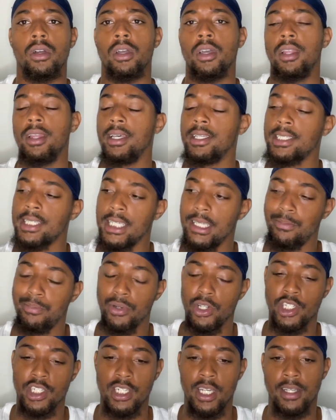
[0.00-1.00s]
Let's keep
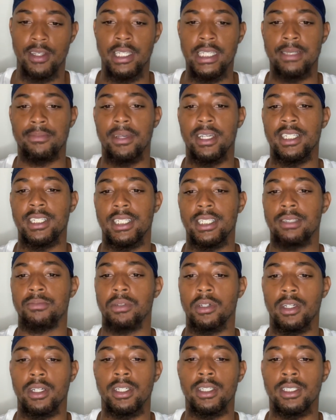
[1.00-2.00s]
pushing out this message
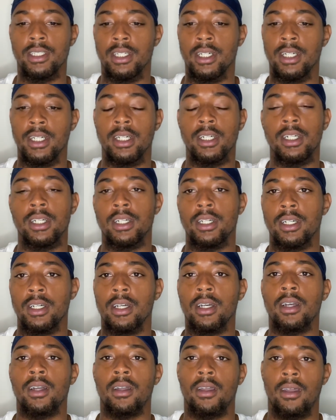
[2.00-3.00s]
because
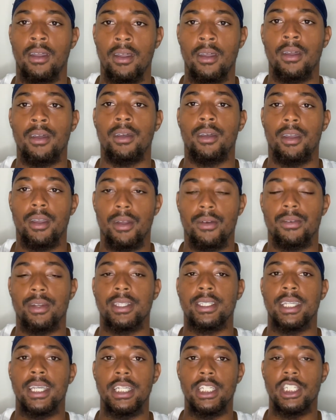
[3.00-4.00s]

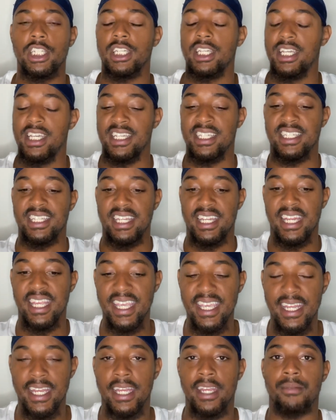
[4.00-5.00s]
retention is
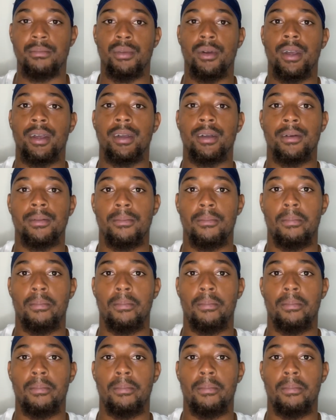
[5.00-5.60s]
needed, bro.